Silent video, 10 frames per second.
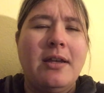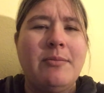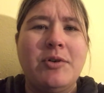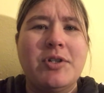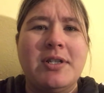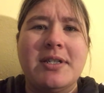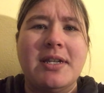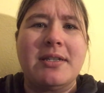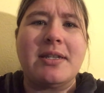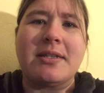emotions
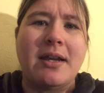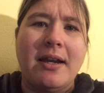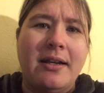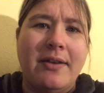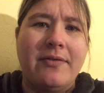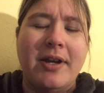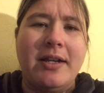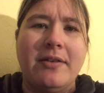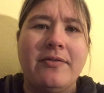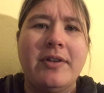that society have
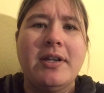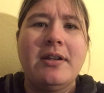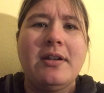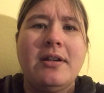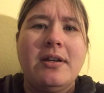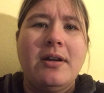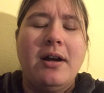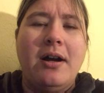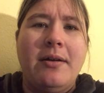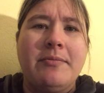kind of
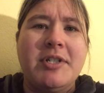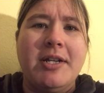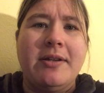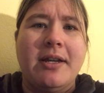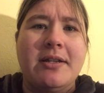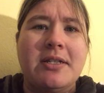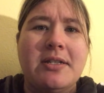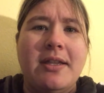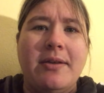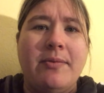telling
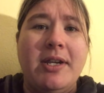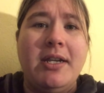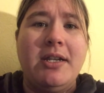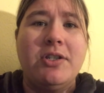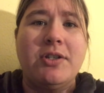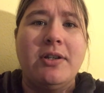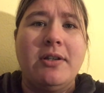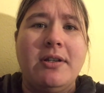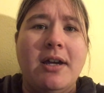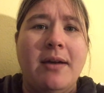us that we
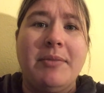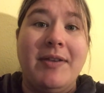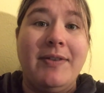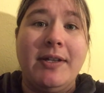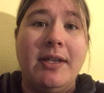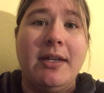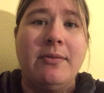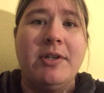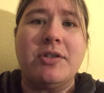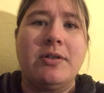should not be
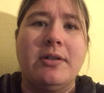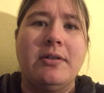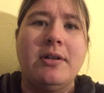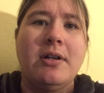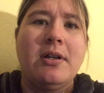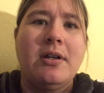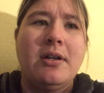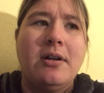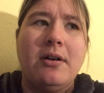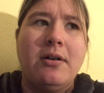feeling. We should,
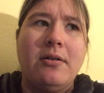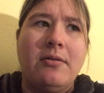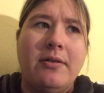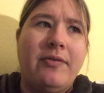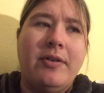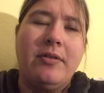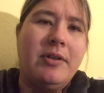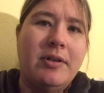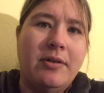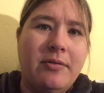
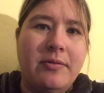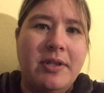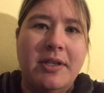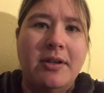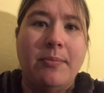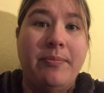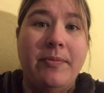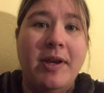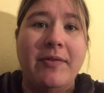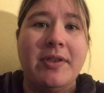that they're,
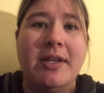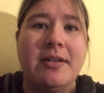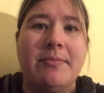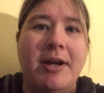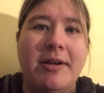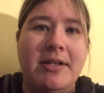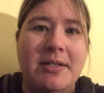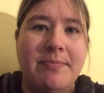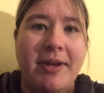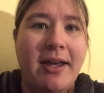everything about it
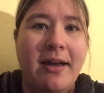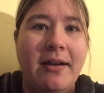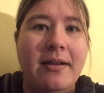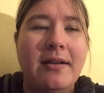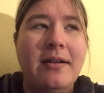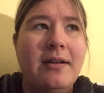is bad.